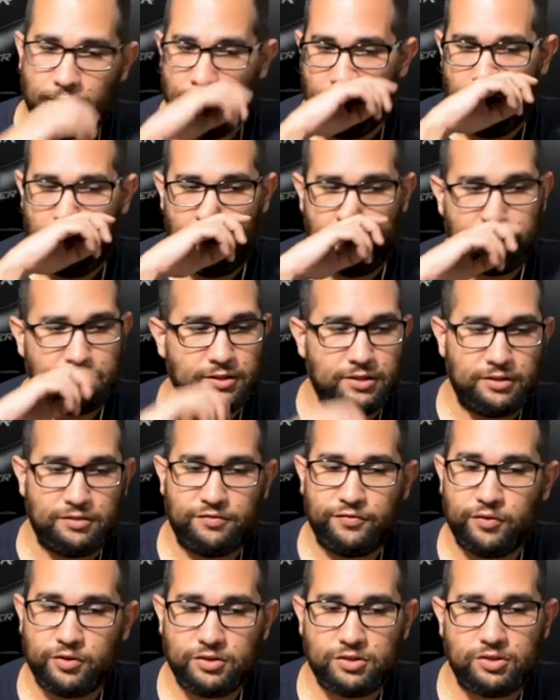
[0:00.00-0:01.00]
Um, so
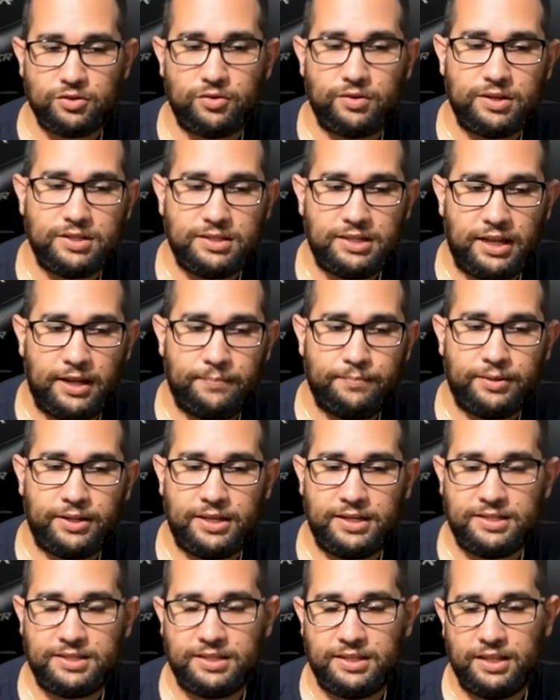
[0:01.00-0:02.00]
these four stories take
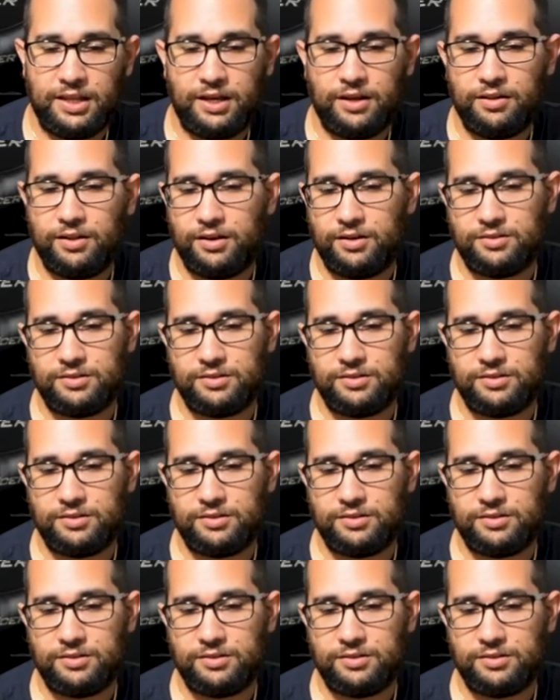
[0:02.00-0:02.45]
place in there.